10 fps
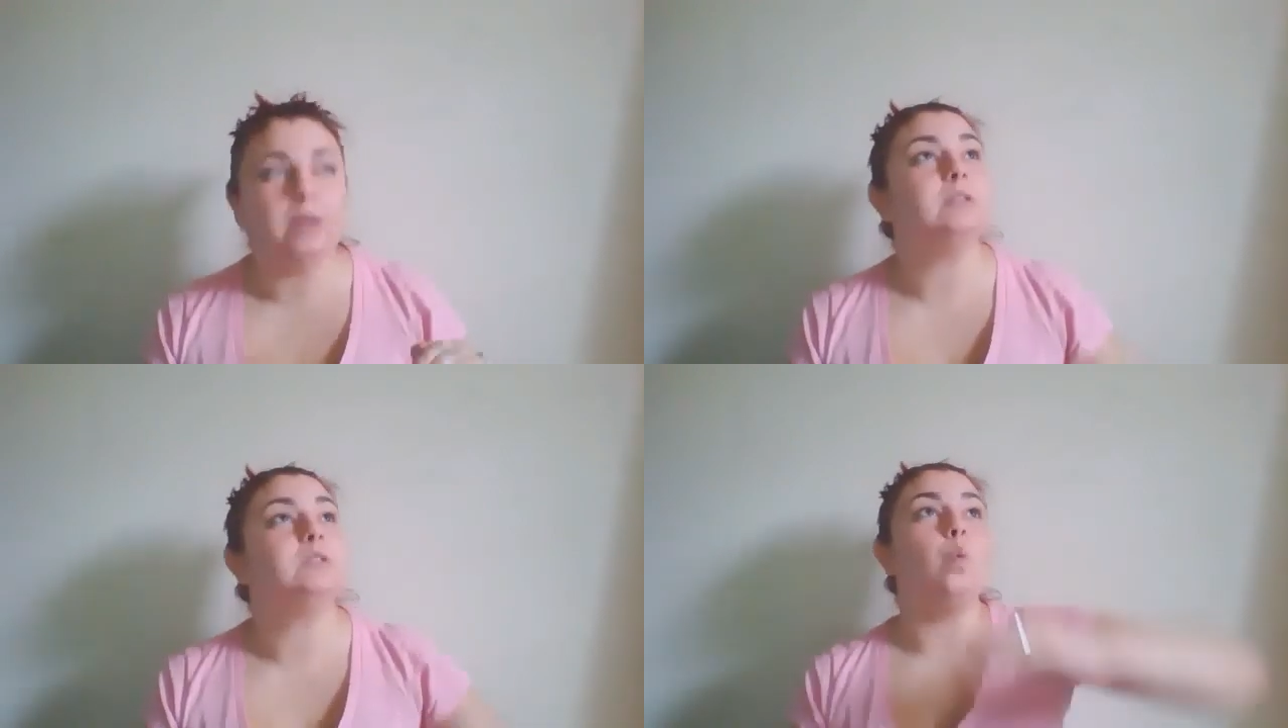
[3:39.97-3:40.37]

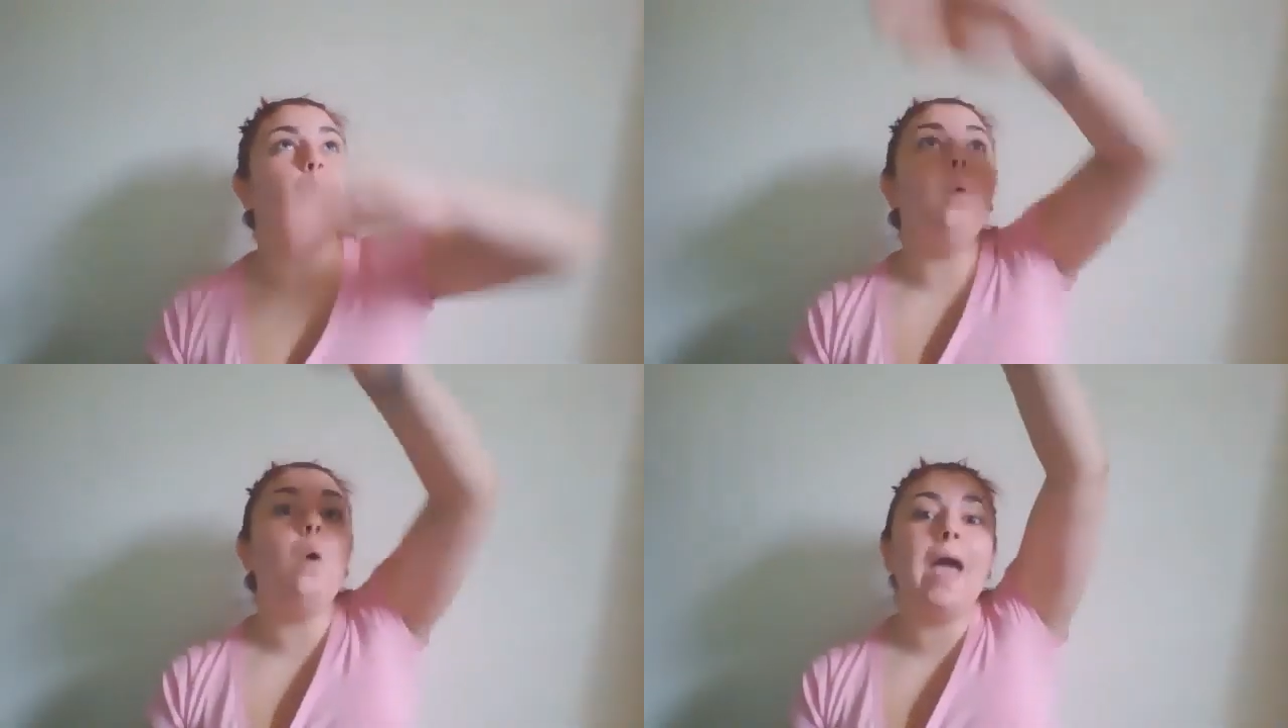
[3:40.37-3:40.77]
It's
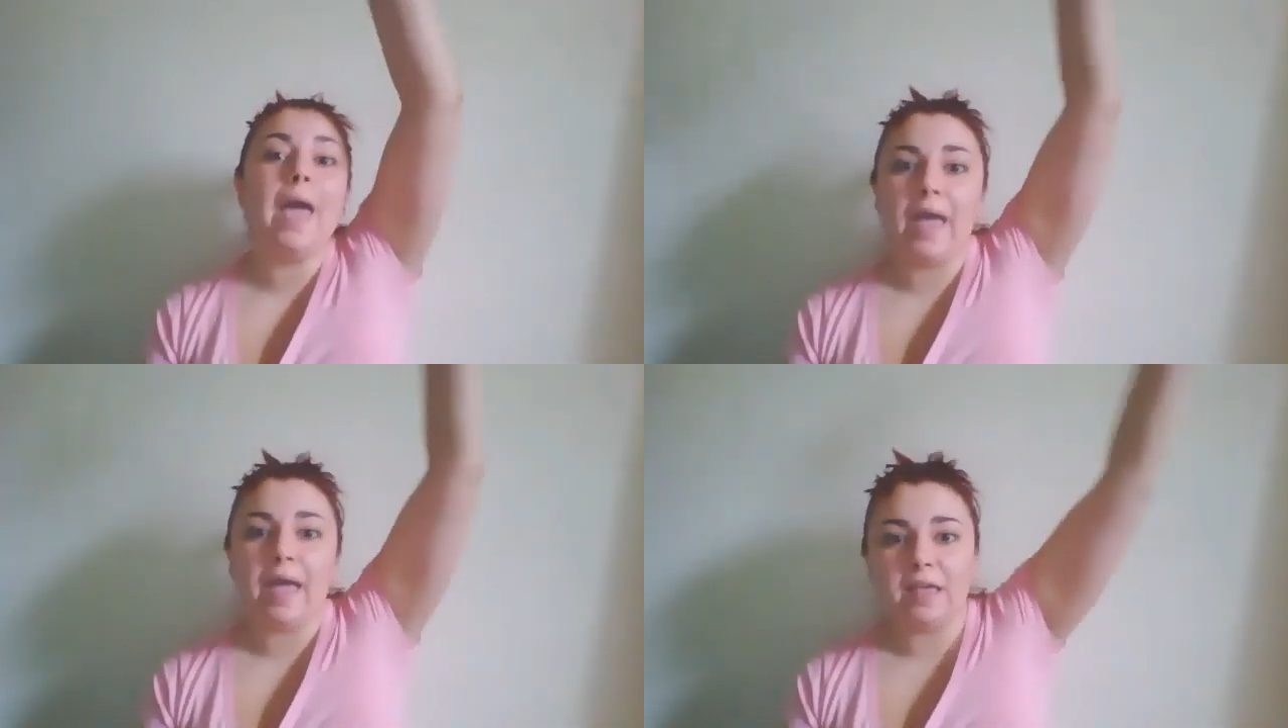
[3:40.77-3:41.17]

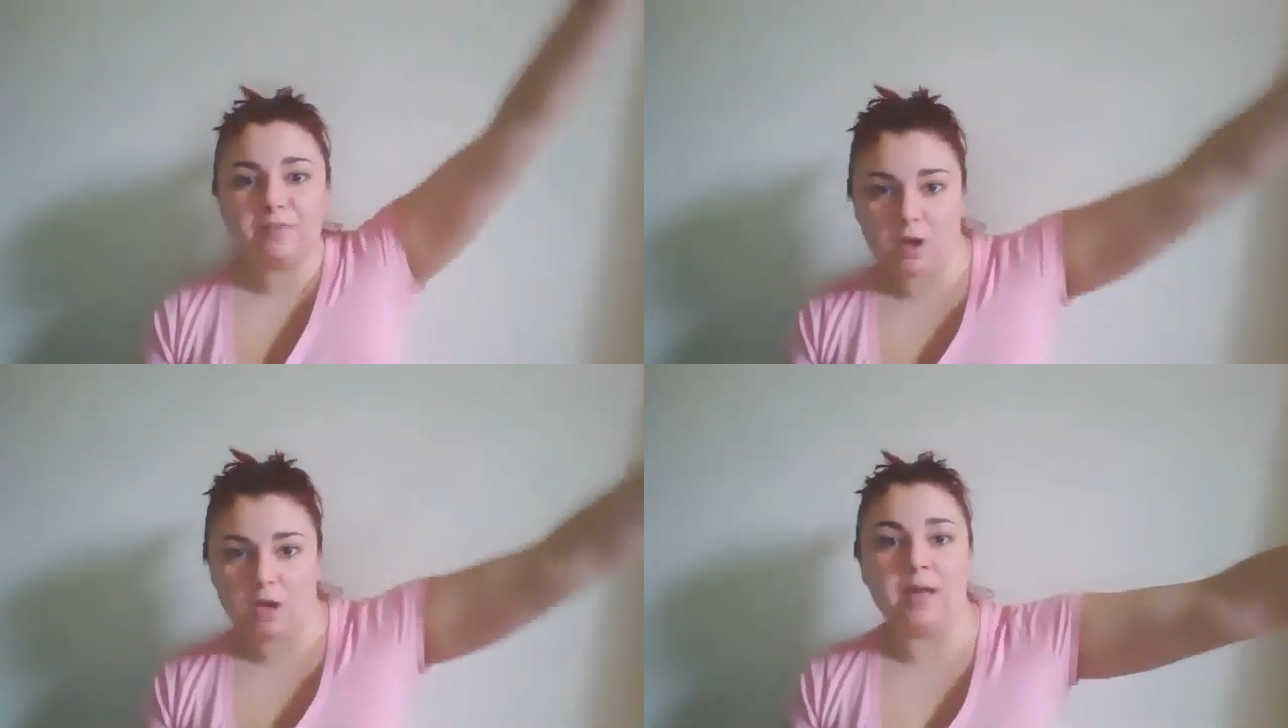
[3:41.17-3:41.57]
way the
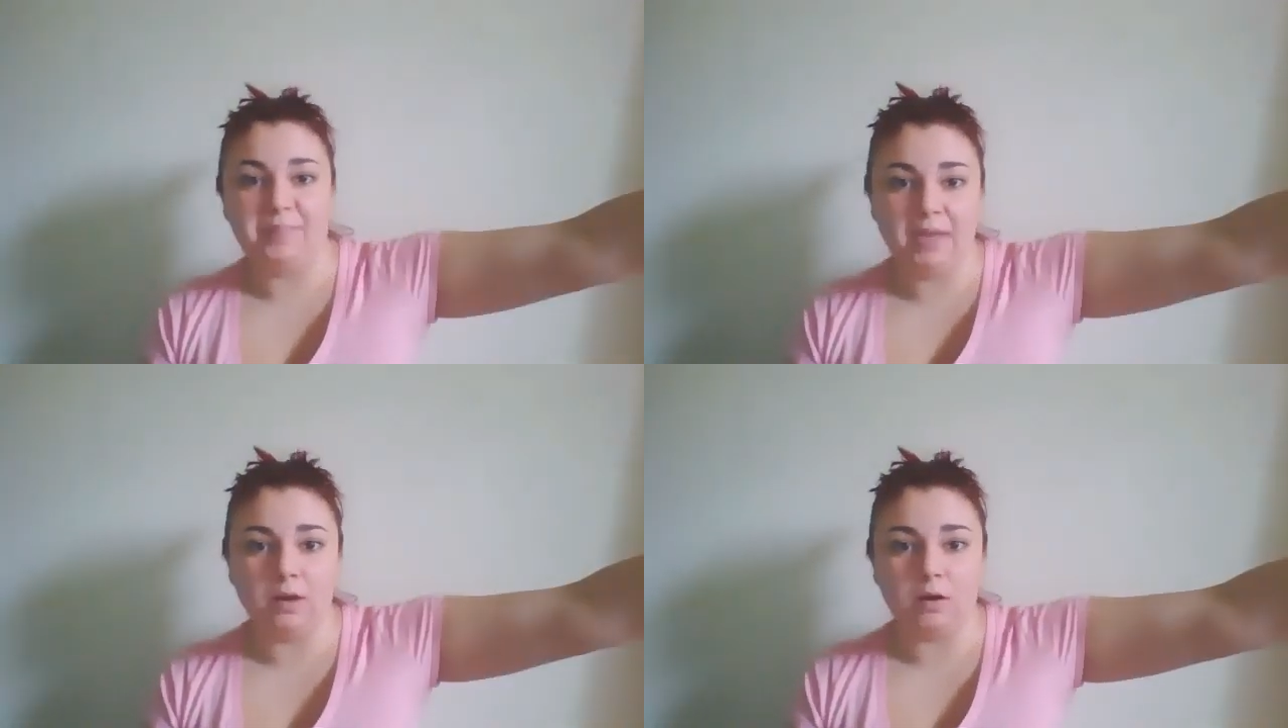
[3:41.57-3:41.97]
fuck up
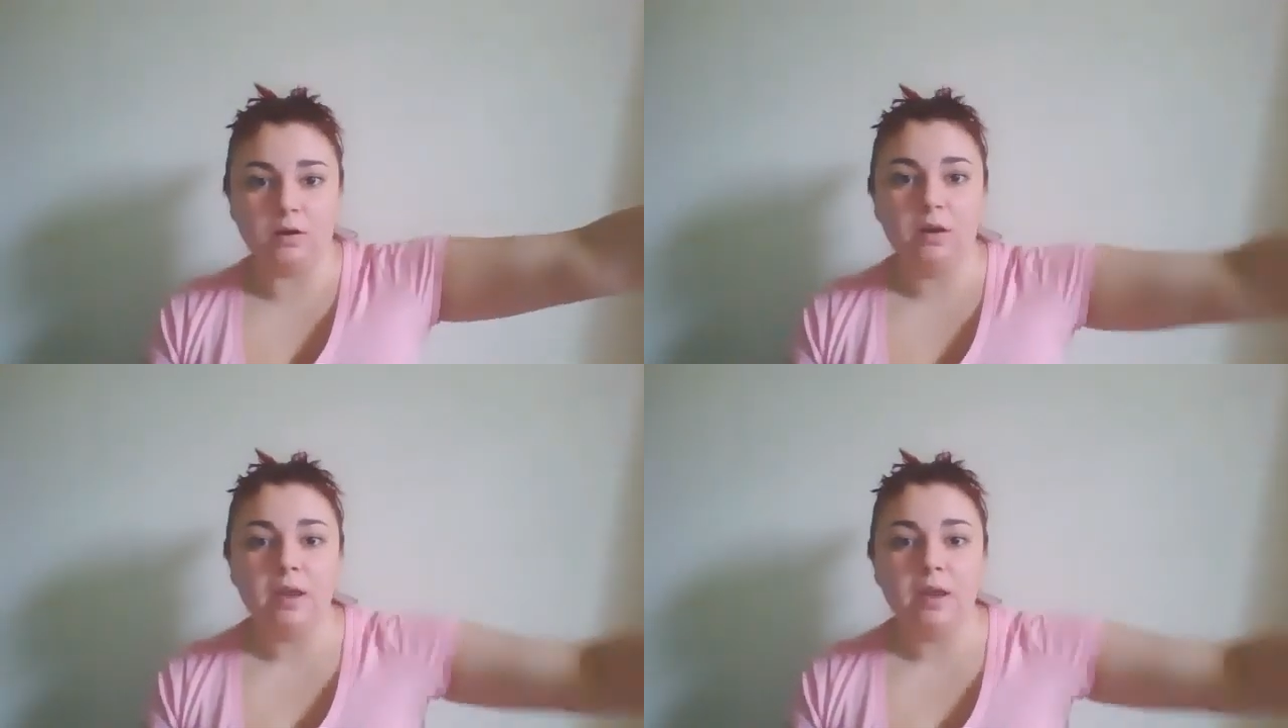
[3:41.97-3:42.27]
here.